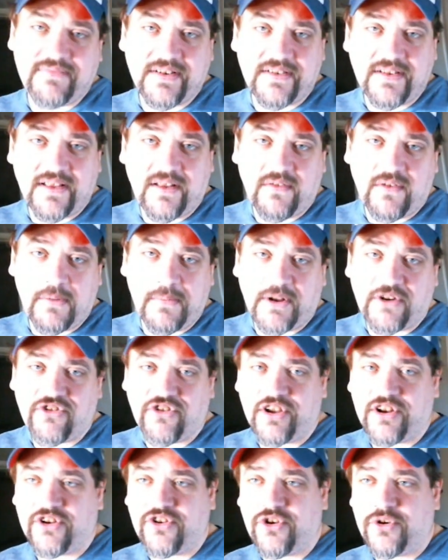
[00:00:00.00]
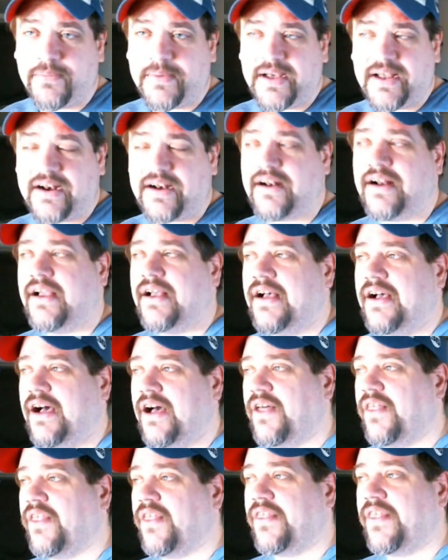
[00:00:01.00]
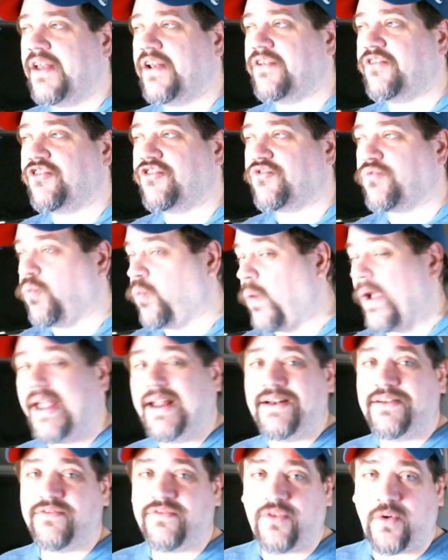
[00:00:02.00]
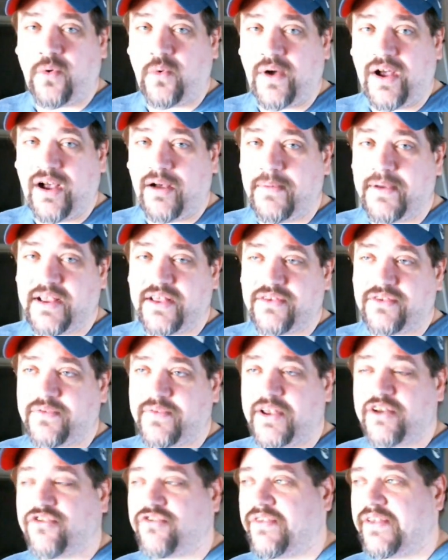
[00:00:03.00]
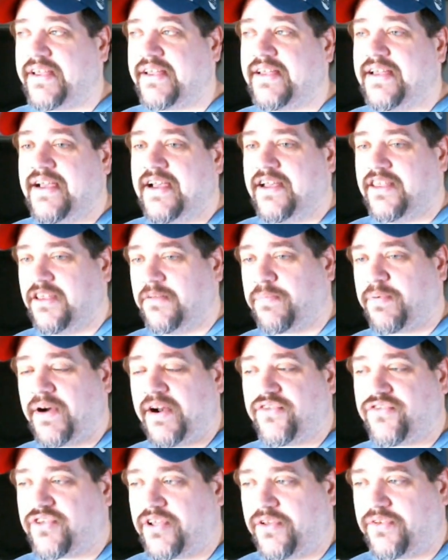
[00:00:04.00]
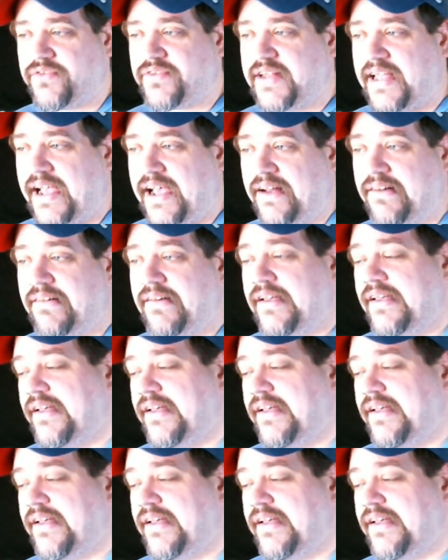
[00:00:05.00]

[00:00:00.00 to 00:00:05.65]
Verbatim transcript: There's not really much you can do about it other than just wait for a while because eventually the price goes down.